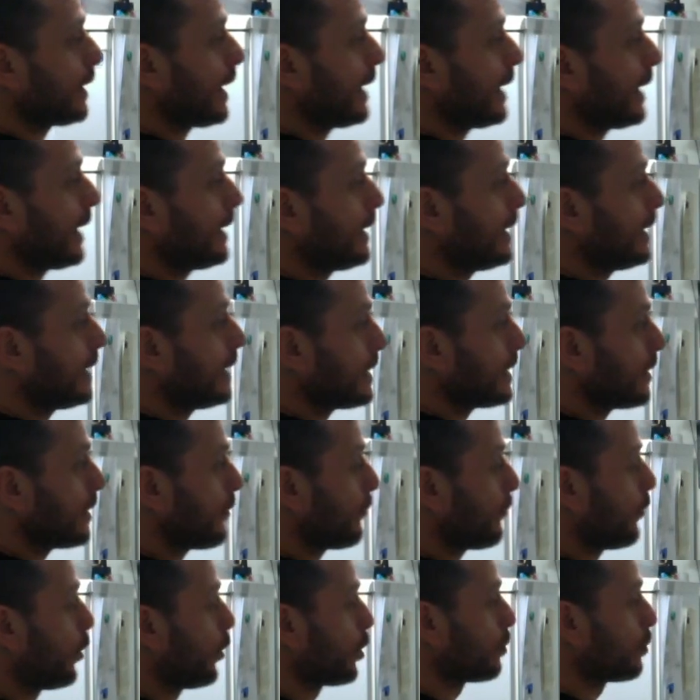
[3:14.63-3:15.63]
any
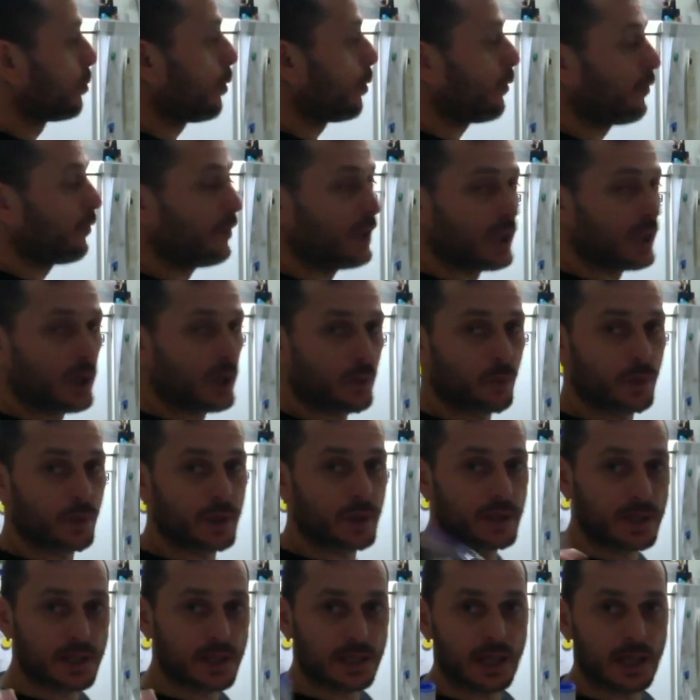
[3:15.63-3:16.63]
form of
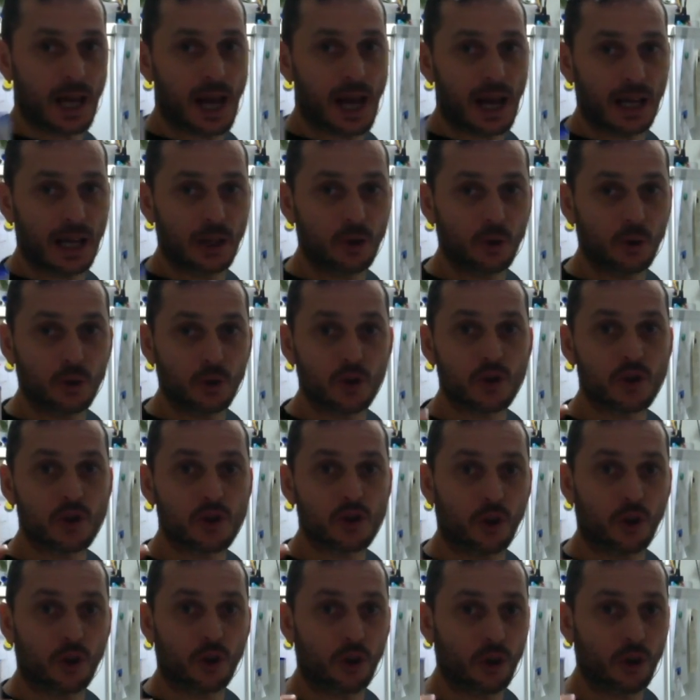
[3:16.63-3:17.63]
liquids are not
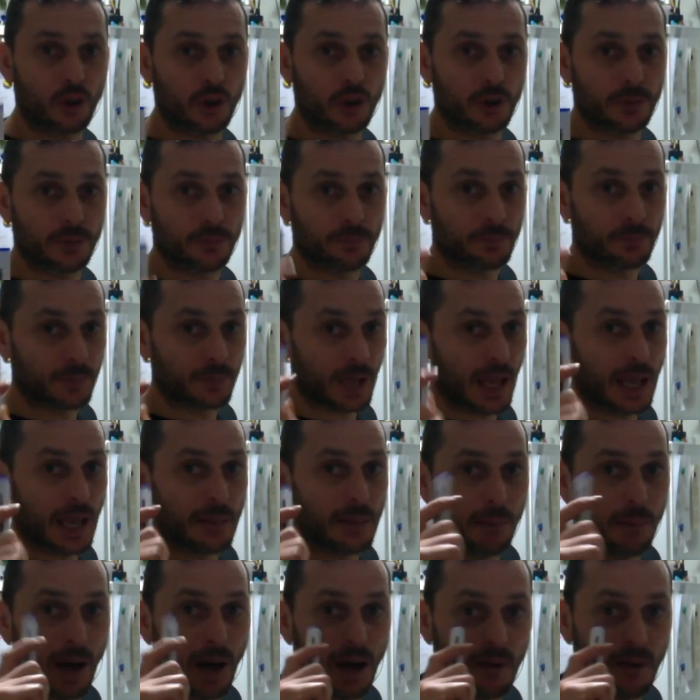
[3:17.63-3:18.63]
stored
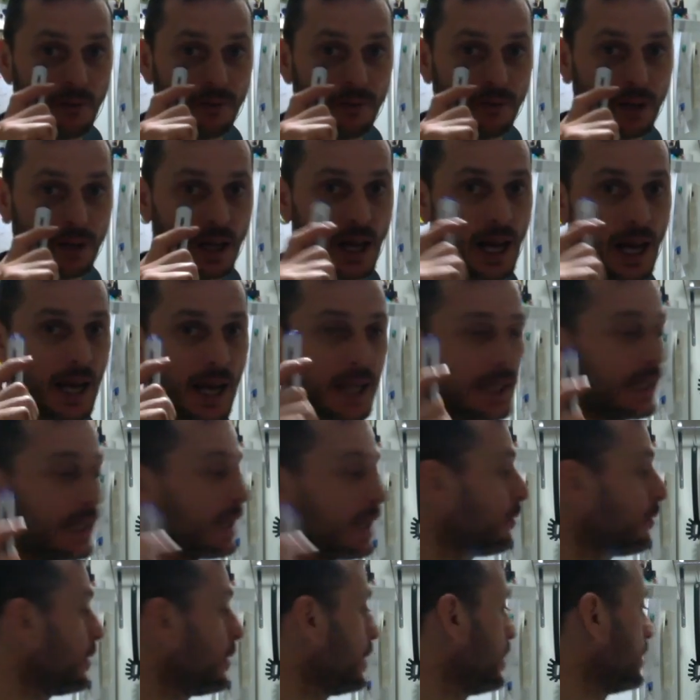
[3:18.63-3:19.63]
above eye
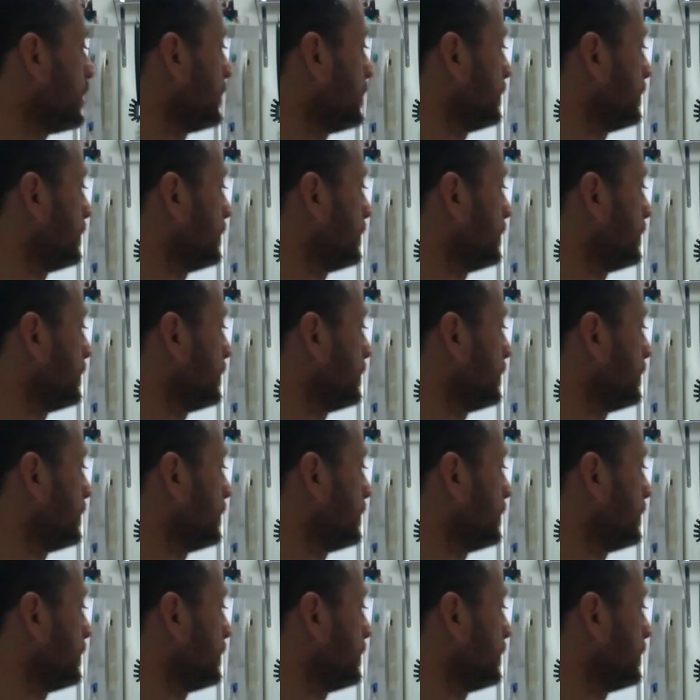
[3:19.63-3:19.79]
level.